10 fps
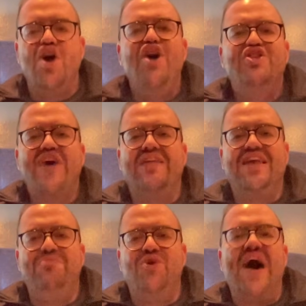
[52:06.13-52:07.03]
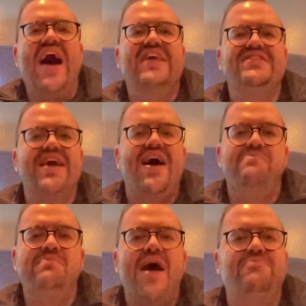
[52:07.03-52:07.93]
So I'll keep you guys
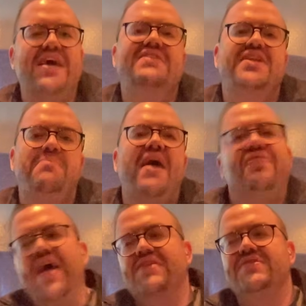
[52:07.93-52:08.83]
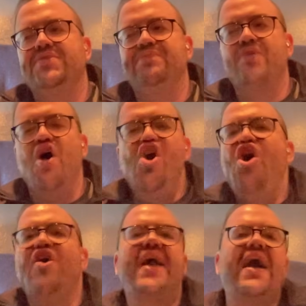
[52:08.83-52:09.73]
updated about that.
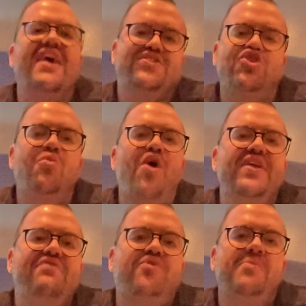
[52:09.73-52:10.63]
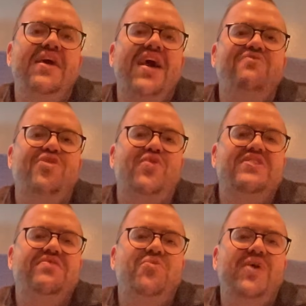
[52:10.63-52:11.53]
Okay, guys, so you won't hear from me again for the rest of
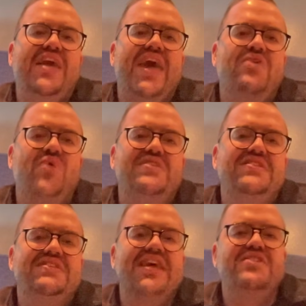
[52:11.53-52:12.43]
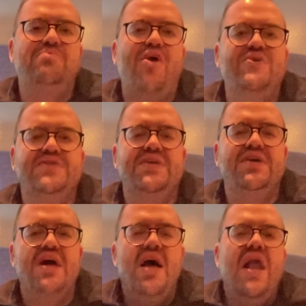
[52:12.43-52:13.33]
the weekend once this gets posted.
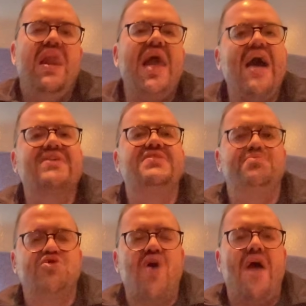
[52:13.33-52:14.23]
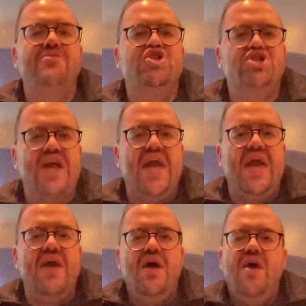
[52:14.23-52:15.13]
Like, subscribe, and share
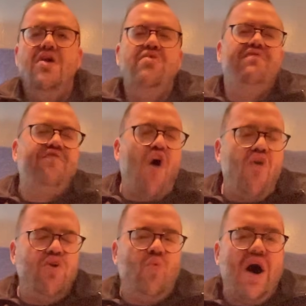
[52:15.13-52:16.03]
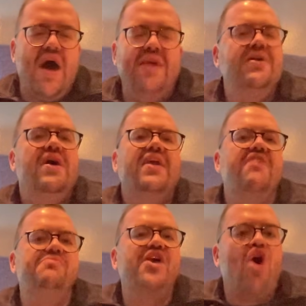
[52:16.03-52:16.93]
far and wide. Give
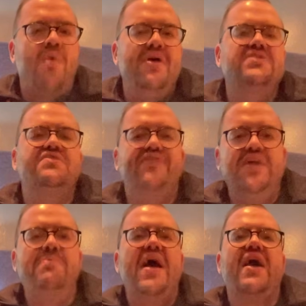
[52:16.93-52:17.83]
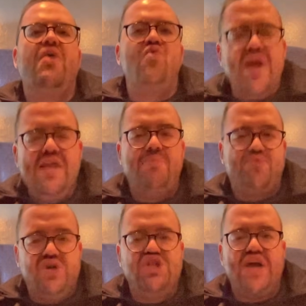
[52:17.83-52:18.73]
me comments, feedback. I really
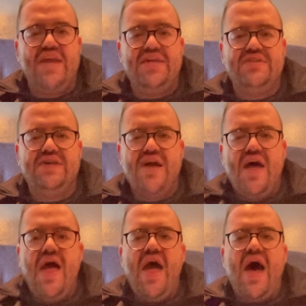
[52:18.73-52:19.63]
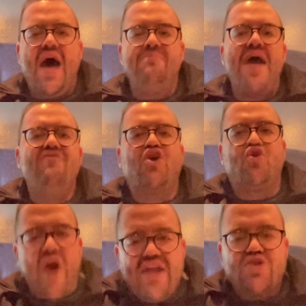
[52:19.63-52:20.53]
appreciate it. Have a
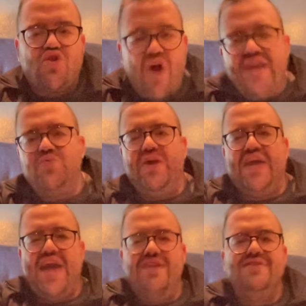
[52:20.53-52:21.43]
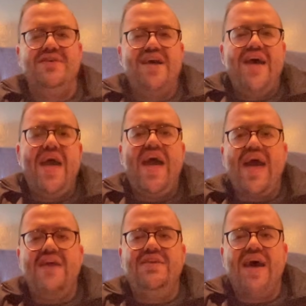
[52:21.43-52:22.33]
great weekend.
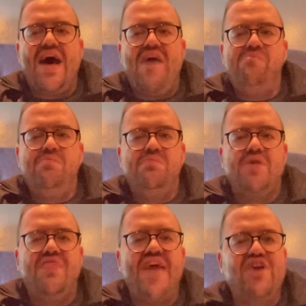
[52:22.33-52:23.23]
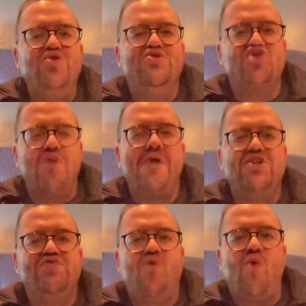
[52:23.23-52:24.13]
And thank you so much
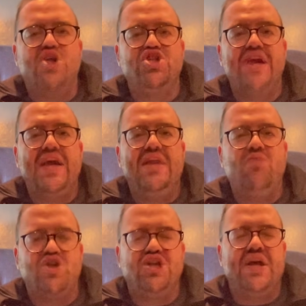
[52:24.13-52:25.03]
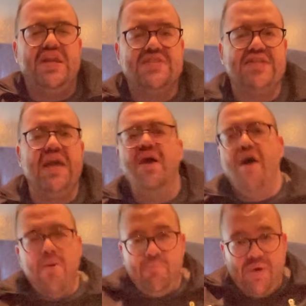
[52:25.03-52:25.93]
for watching and listening.
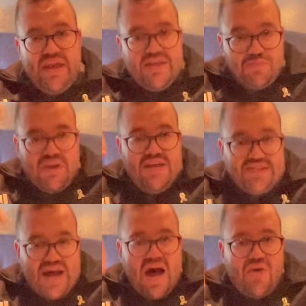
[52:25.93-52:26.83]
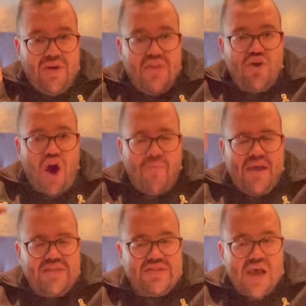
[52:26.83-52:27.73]
Please, down in the
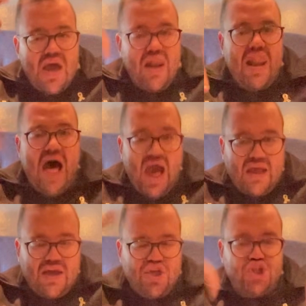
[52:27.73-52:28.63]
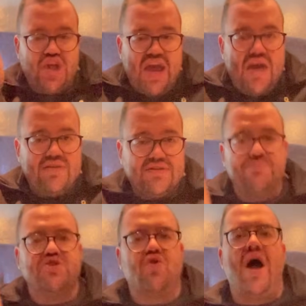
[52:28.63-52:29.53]
comments, like, share,
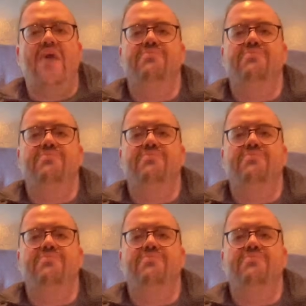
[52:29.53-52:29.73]
subscribe.